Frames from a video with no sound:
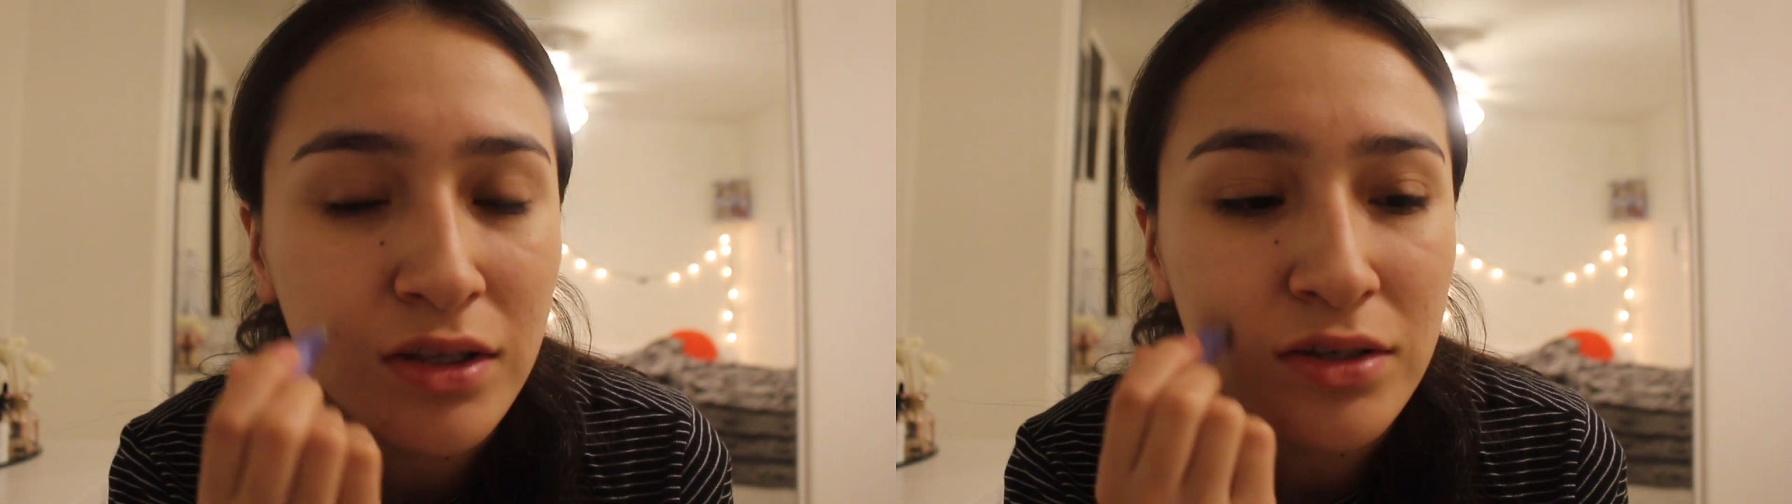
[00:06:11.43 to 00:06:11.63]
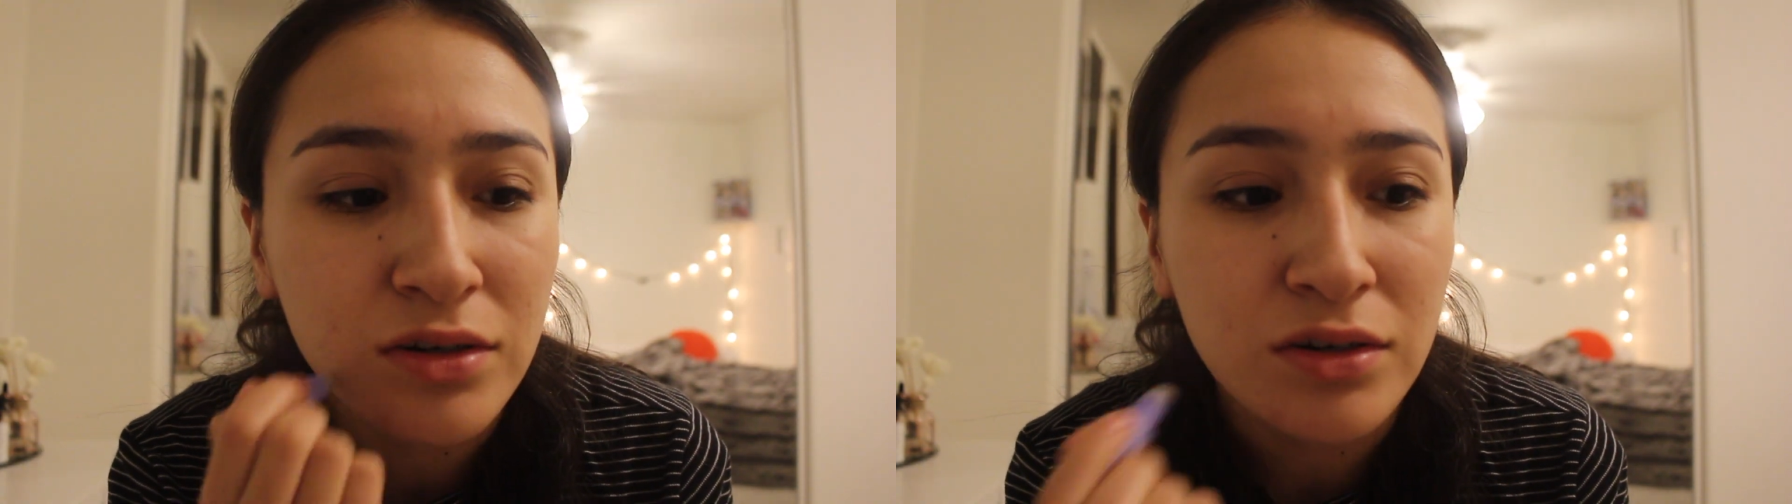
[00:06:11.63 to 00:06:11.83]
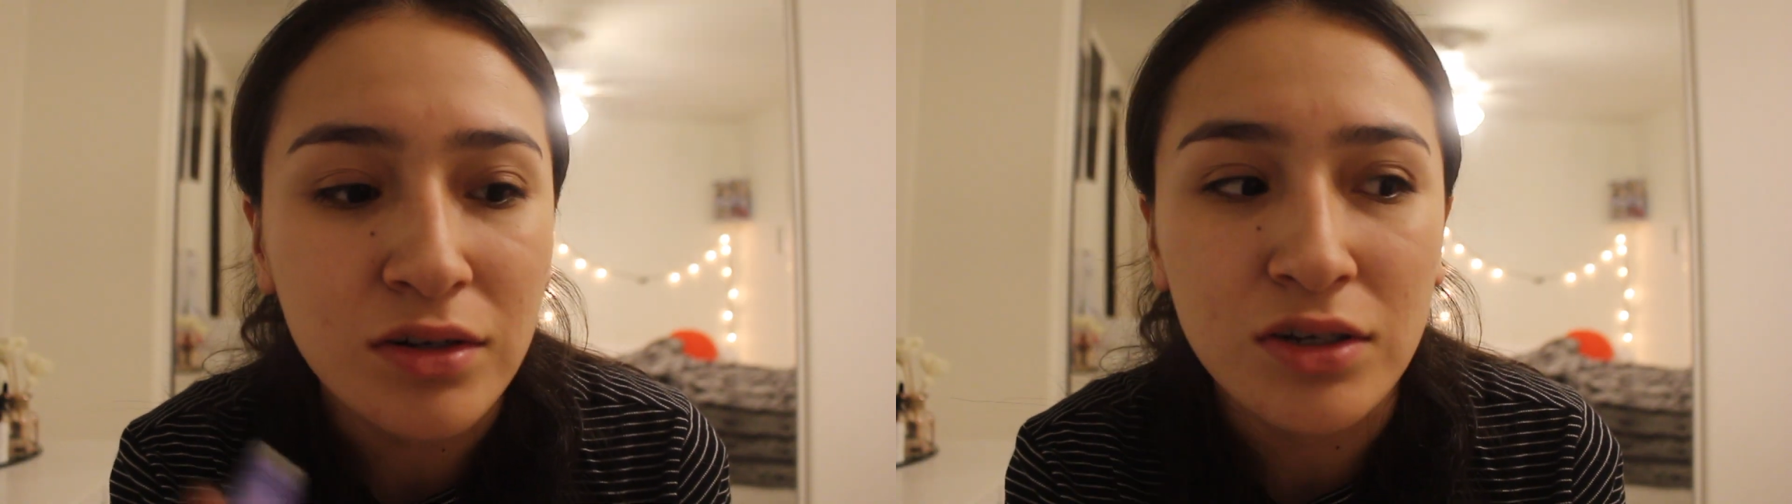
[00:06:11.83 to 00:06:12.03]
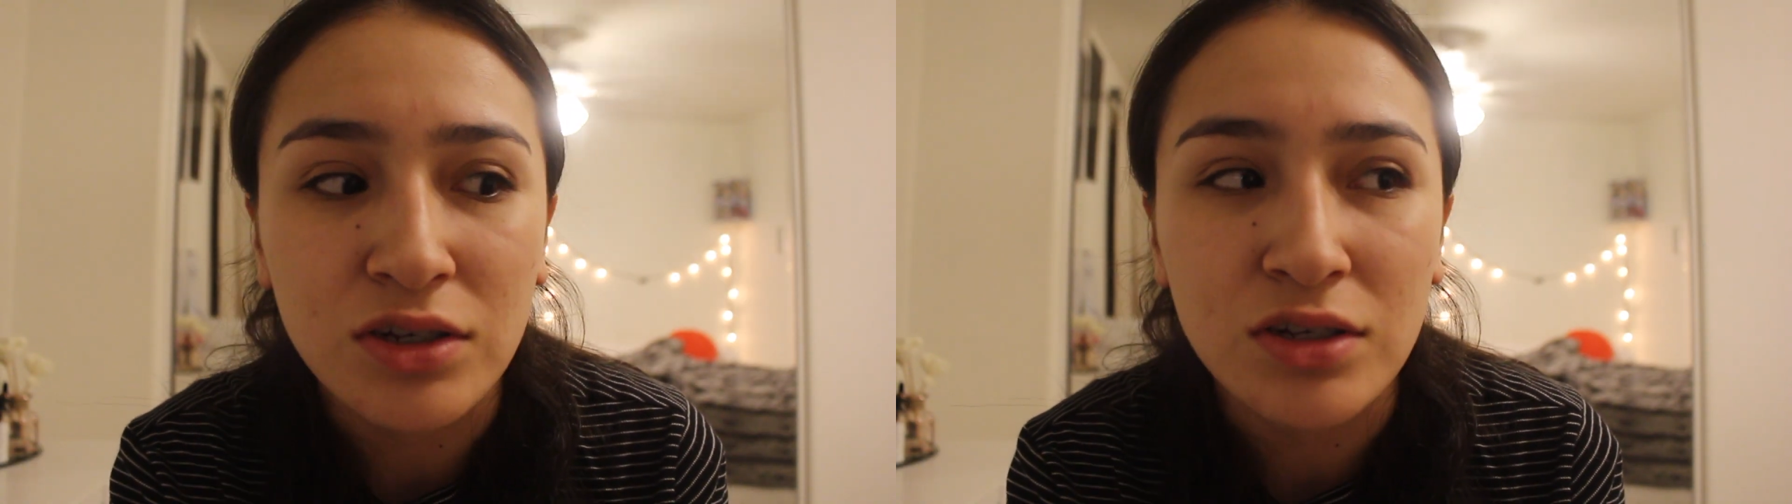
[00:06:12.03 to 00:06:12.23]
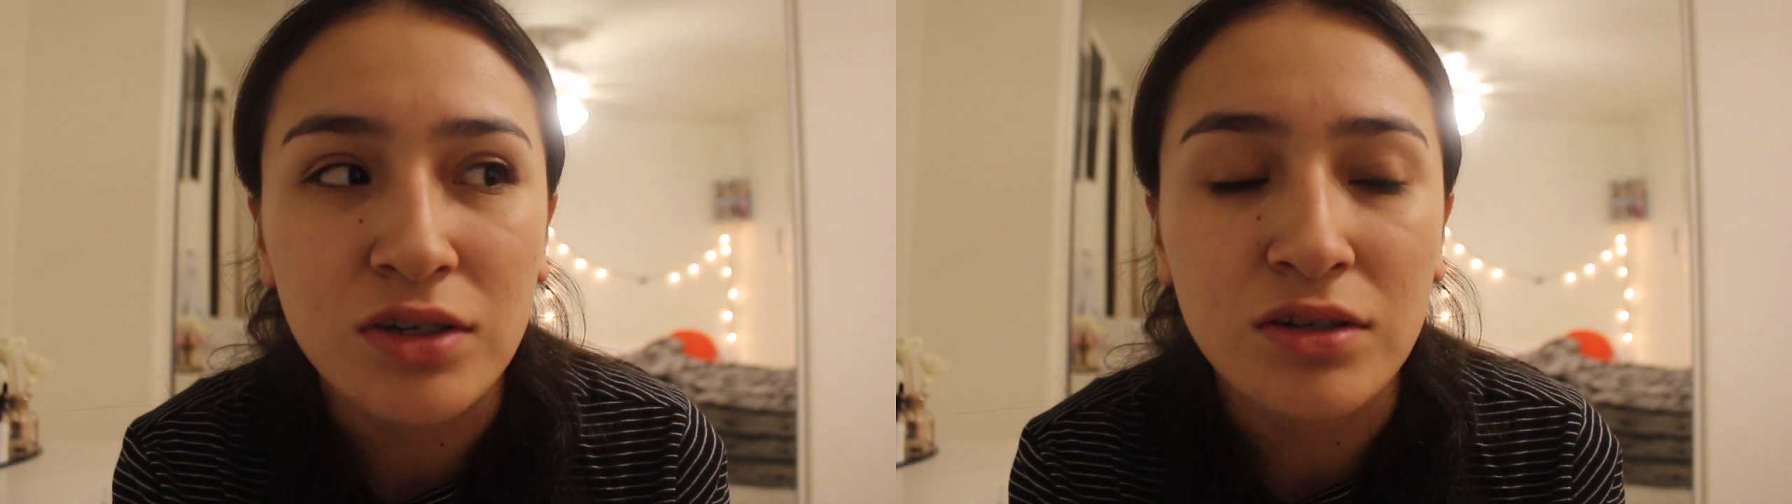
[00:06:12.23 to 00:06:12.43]
this girl,
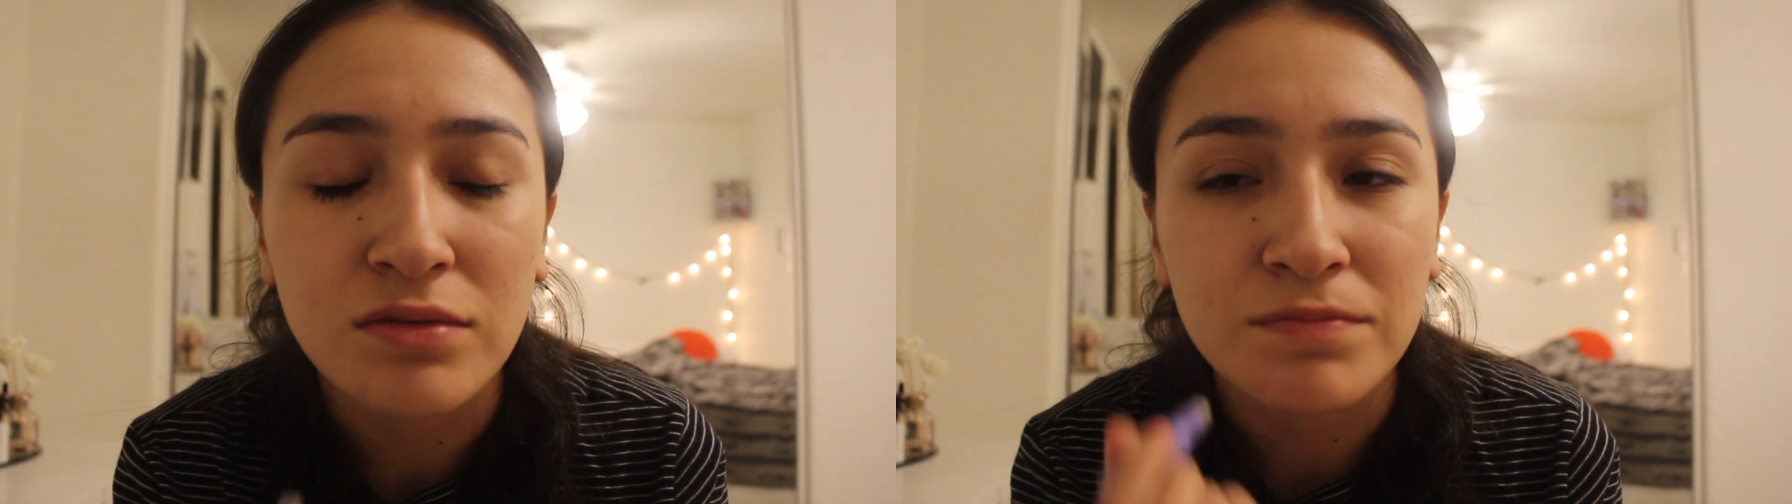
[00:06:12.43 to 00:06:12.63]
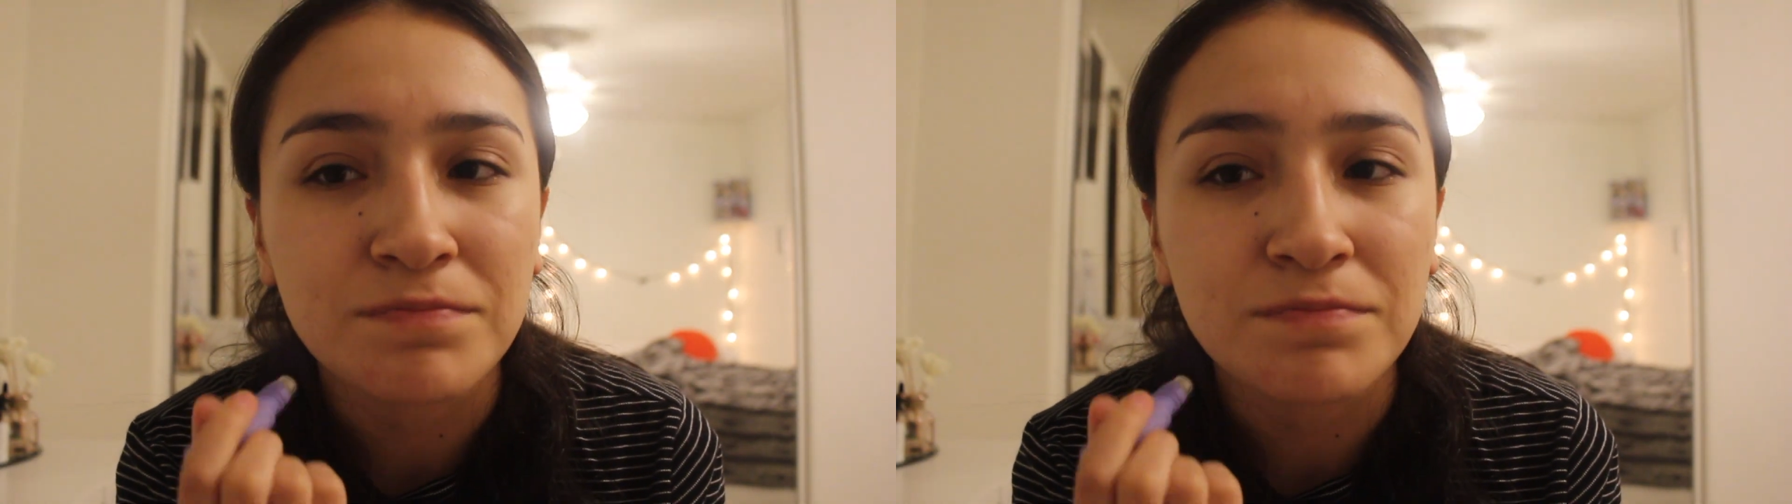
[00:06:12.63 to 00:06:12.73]
she's gonna,